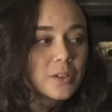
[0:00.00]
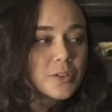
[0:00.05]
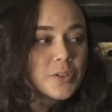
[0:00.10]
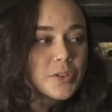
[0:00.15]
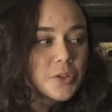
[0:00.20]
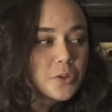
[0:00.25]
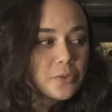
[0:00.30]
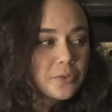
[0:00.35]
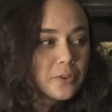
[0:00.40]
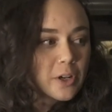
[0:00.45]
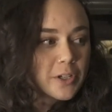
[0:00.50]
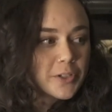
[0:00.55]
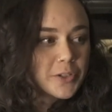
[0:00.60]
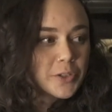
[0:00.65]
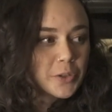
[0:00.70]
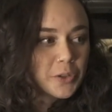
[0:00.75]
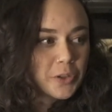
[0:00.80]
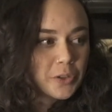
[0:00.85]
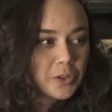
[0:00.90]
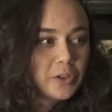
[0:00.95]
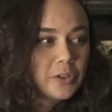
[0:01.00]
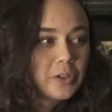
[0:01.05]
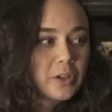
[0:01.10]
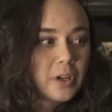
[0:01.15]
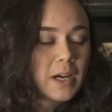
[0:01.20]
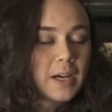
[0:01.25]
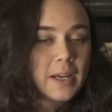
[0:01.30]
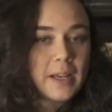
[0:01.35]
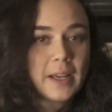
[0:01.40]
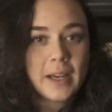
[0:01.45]
So far so good.
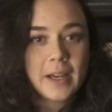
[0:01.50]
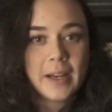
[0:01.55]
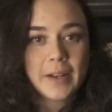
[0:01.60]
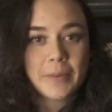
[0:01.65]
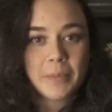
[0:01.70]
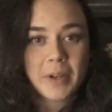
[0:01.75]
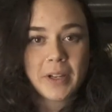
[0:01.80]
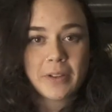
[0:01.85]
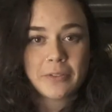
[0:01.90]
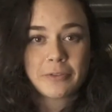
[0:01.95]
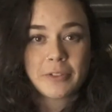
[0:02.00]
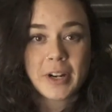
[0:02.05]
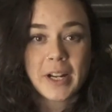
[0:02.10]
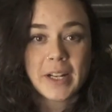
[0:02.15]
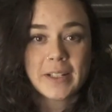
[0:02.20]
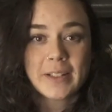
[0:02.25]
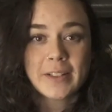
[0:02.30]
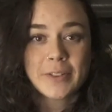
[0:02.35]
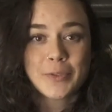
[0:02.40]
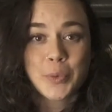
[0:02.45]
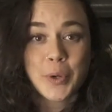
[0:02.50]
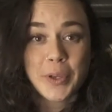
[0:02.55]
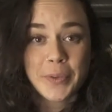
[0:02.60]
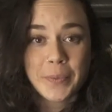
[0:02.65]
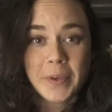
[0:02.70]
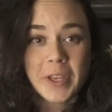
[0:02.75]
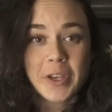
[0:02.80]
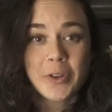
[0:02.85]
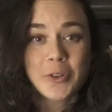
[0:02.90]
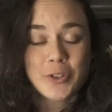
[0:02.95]
I had my friend
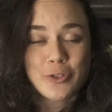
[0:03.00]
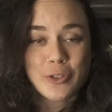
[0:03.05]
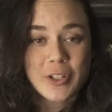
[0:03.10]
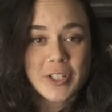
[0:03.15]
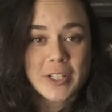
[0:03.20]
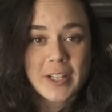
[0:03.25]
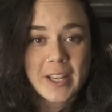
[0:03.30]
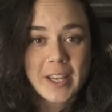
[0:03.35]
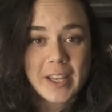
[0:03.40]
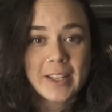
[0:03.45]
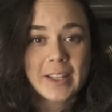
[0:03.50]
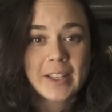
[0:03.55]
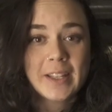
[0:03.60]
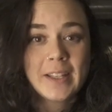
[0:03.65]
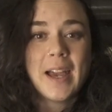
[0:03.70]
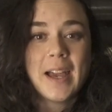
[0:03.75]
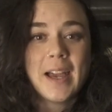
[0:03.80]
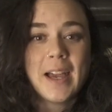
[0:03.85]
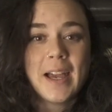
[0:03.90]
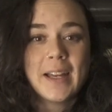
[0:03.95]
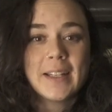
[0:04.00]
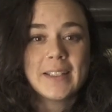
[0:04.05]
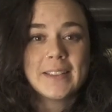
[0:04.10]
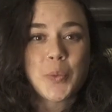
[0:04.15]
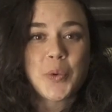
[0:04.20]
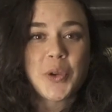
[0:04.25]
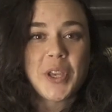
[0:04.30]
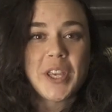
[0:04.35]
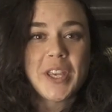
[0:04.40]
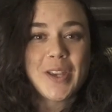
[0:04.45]
with me who translated,
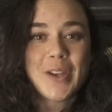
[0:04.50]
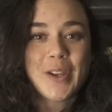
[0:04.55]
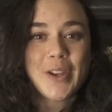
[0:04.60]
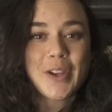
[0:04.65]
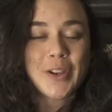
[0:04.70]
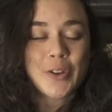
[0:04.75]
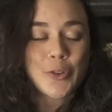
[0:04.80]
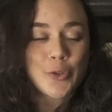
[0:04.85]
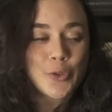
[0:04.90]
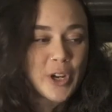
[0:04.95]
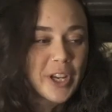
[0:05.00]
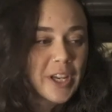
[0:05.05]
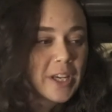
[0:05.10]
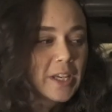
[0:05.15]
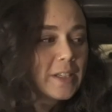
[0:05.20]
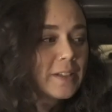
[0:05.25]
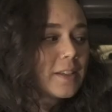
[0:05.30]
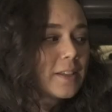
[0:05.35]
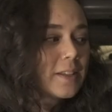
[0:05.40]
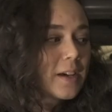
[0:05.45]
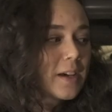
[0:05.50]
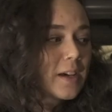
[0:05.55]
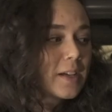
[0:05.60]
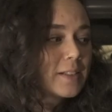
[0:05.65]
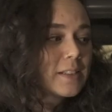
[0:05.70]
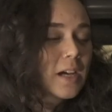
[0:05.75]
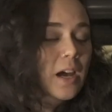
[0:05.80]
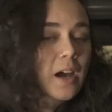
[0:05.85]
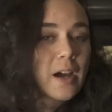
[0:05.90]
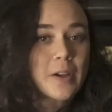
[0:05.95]
and we agreed
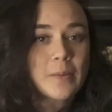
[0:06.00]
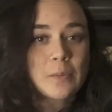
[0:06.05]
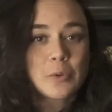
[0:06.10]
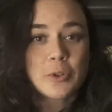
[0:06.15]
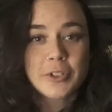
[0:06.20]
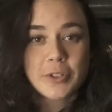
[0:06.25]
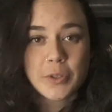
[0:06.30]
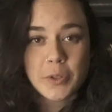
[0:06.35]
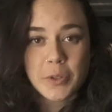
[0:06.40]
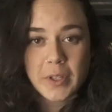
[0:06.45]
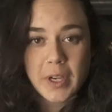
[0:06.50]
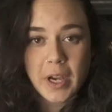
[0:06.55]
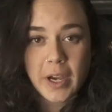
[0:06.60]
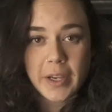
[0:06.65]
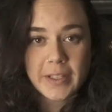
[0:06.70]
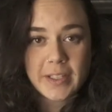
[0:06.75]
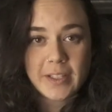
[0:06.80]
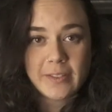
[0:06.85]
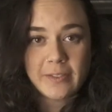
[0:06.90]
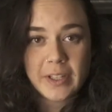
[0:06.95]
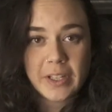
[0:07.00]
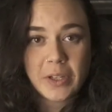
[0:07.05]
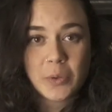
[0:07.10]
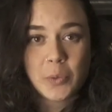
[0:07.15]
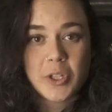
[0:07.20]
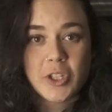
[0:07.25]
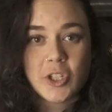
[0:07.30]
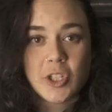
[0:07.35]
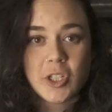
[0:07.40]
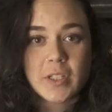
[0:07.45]
that I would do the ITV,
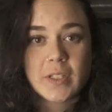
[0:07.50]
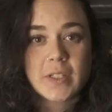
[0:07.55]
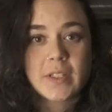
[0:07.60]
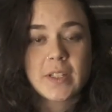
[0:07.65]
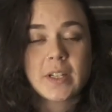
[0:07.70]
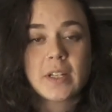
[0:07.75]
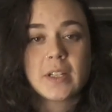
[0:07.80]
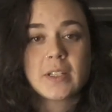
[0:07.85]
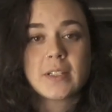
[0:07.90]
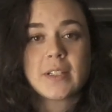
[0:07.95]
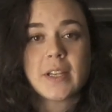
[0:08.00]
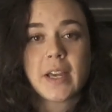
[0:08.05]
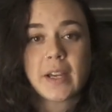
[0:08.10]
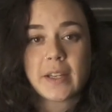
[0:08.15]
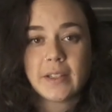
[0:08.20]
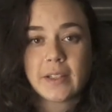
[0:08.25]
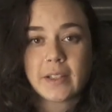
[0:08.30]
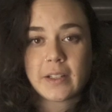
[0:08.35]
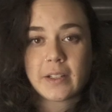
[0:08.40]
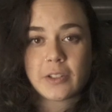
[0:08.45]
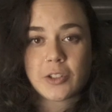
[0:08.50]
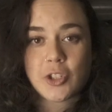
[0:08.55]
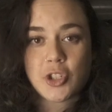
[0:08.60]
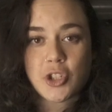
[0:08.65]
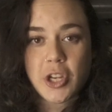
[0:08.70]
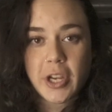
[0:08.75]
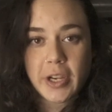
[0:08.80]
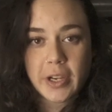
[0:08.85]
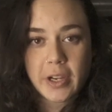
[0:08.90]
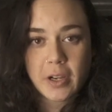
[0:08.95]
which is the technical
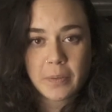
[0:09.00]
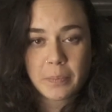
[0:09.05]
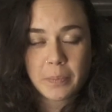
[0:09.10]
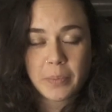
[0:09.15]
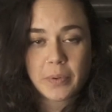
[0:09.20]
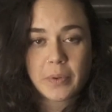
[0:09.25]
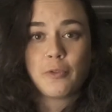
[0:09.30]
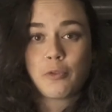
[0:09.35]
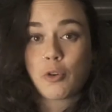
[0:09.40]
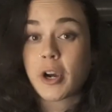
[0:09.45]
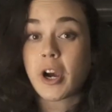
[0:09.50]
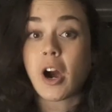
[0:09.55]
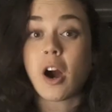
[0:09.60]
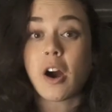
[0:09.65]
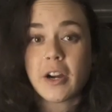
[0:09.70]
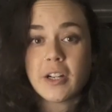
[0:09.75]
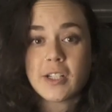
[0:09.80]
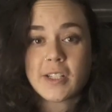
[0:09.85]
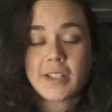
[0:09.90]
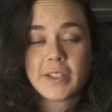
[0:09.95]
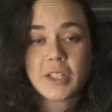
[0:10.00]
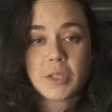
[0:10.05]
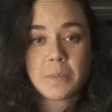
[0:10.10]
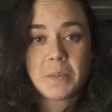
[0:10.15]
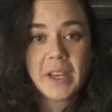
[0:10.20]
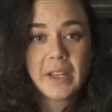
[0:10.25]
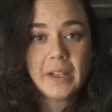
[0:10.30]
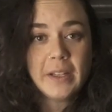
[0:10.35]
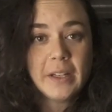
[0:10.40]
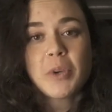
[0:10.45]
checkup for cars in
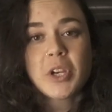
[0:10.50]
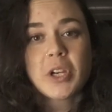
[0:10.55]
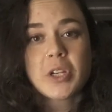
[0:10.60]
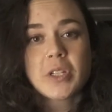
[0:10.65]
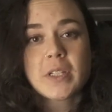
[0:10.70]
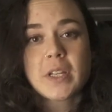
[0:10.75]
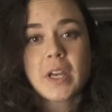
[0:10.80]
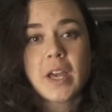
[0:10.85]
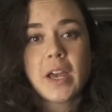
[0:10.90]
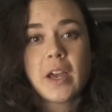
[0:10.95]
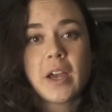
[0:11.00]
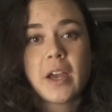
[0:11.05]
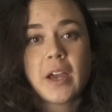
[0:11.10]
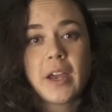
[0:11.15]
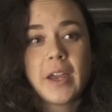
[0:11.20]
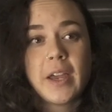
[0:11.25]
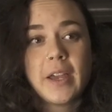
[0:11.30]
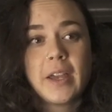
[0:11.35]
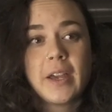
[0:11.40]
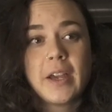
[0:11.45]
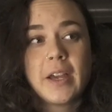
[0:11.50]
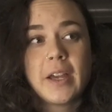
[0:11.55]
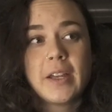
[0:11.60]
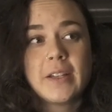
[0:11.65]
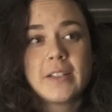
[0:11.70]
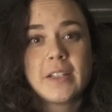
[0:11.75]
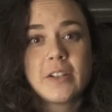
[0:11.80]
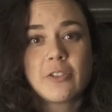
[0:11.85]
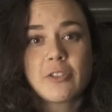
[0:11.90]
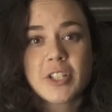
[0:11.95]
Spain, because
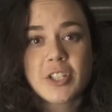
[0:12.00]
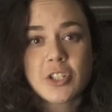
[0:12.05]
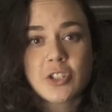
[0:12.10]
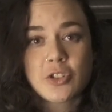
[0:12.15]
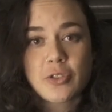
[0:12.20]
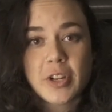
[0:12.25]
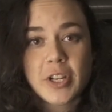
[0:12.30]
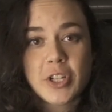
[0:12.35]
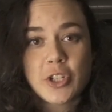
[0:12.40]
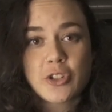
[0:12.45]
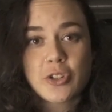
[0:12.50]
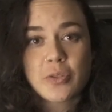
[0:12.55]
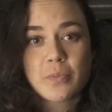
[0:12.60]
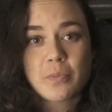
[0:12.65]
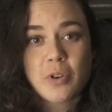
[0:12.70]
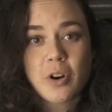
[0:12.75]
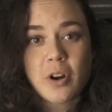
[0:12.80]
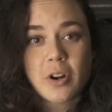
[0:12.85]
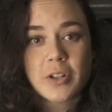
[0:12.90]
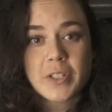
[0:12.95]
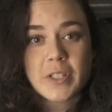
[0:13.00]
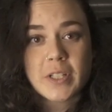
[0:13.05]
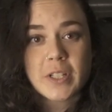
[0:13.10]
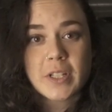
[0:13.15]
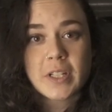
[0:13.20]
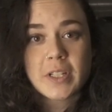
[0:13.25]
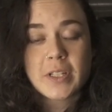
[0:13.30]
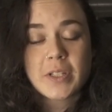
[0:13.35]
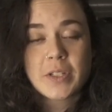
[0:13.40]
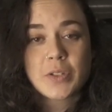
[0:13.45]
a deregistration
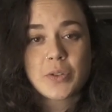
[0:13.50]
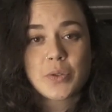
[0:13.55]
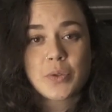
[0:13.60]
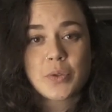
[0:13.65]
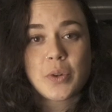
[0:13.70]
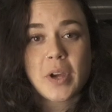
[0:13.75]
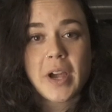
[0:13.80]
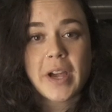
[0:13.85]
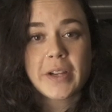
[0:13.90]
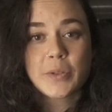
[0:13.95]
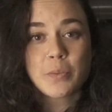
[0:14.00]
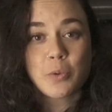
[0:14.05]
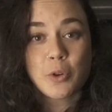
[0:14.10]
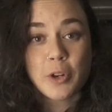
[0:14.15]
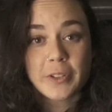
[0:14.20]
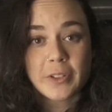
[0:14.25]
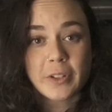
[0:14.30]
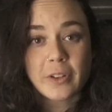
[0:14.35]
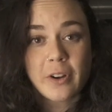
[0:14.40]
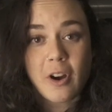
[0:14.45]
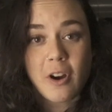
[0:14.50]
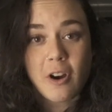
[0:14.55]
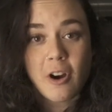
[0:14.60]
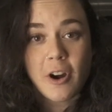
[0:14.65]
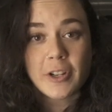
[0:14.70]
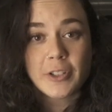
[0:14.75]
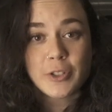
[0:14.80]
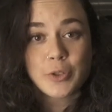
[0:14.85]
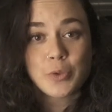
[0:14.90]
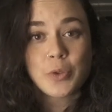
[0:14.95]
process to export the
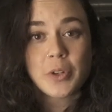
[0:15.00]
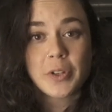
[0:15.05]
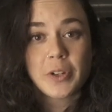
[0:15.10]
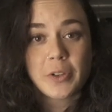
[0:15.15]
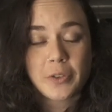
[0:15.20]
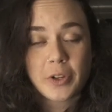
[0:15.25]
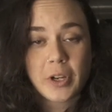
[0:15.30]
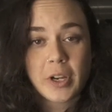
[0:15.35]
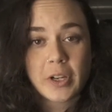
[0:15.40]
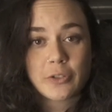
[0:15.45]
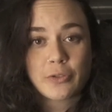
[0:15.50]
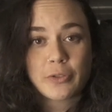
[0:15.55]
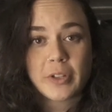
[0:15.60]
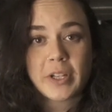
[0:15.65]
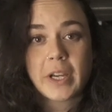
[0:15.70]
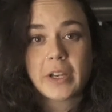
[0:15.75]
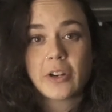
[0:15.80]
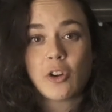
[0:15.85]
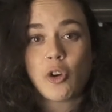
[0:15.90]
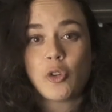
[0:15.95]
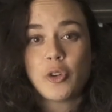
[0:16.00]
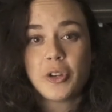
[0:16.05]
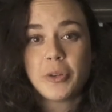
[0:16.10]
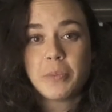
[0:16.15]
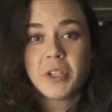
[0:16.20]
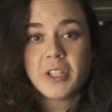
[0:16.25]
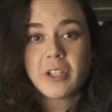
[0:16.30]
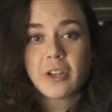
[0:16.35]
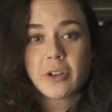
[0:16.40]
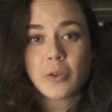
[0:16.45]
car to another country can only
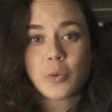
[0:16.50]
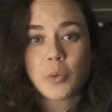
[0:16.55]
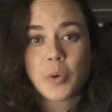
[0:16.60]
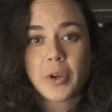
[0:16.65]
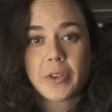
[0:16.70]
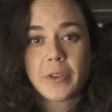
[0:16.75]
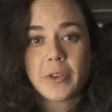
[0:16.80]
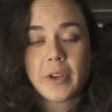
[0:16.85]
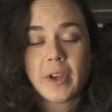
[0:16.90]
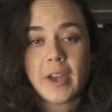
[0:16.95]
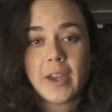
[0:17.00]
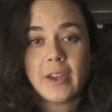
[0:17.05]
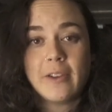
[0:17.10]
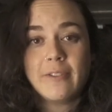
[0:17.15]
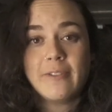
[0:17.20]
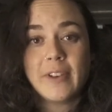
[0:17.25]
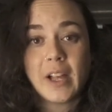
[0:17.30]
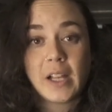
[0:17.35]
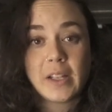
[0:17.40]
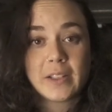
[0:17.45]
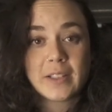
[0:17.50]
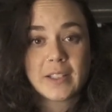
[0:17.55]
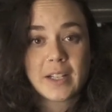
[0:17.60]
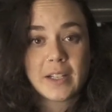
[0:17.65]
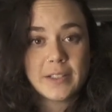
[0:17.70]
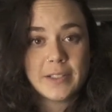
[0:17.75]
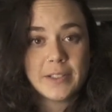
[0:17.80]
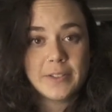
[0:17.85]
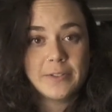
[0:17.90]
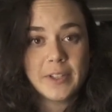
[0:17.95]
be done with a valid
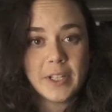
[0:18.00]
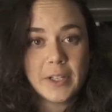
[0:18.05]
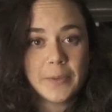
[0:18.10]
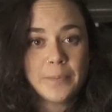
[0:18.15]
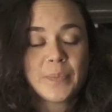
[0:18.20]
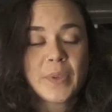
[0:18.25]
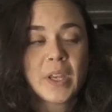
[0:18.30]
ITV.